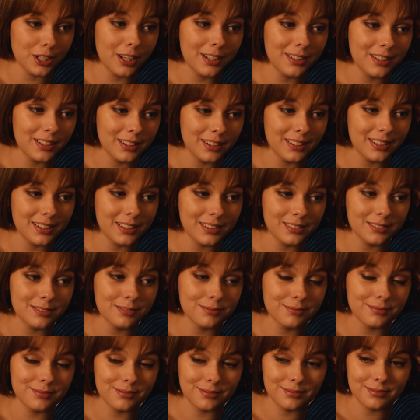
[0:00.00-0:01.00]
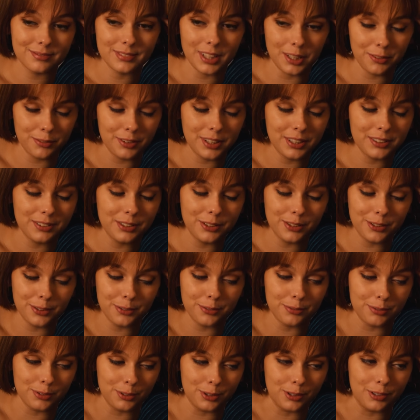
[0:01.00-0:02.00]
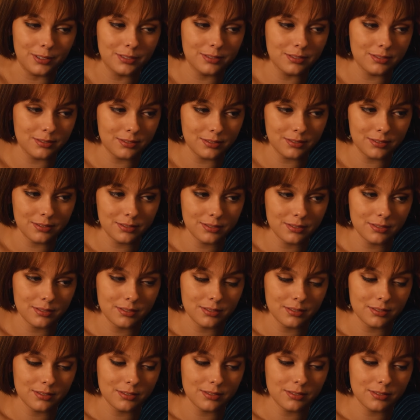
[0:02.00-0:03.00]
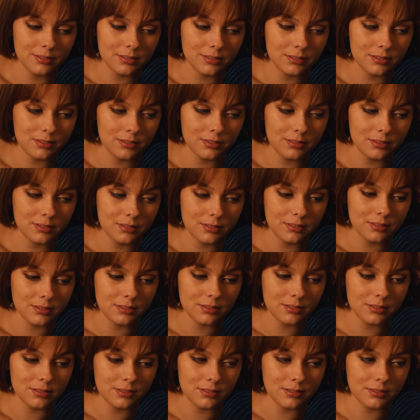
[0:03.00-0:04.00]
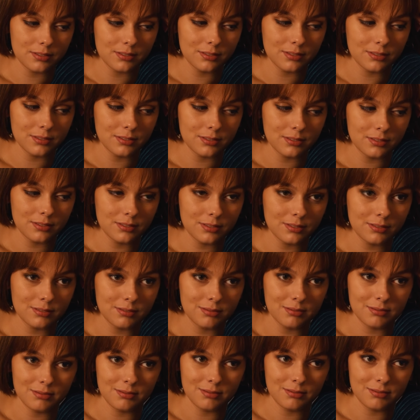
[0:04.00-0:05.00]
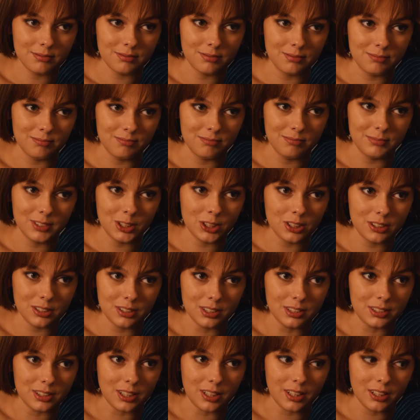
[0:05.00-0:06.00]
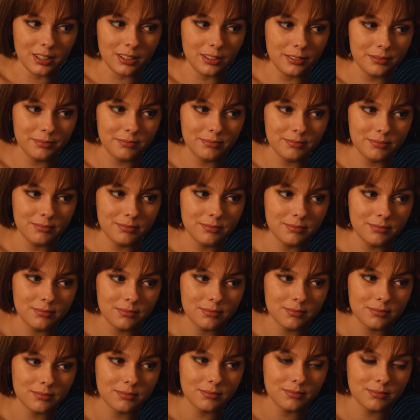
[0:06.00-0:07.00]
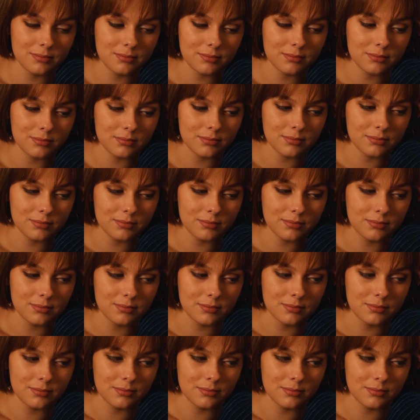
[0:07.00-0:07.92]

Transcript: shiny thing. I found it on the floor. You didn't think to tell me? Mm, not at the time. Why not?